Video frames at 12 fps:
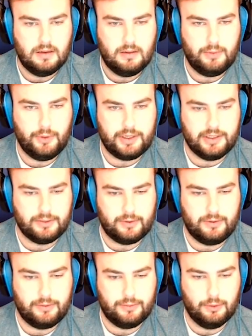me look at his
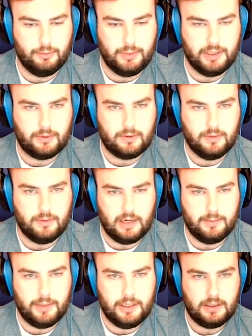recruitment
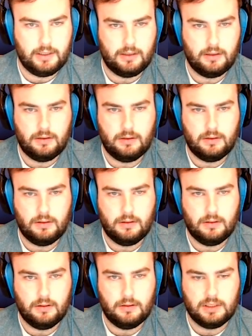requirement
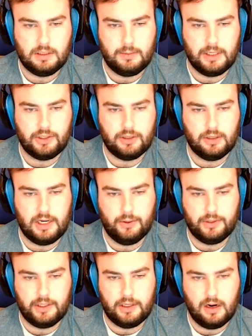just to make sure I know
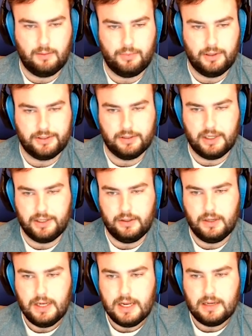what they are. I'm pretty sure I do.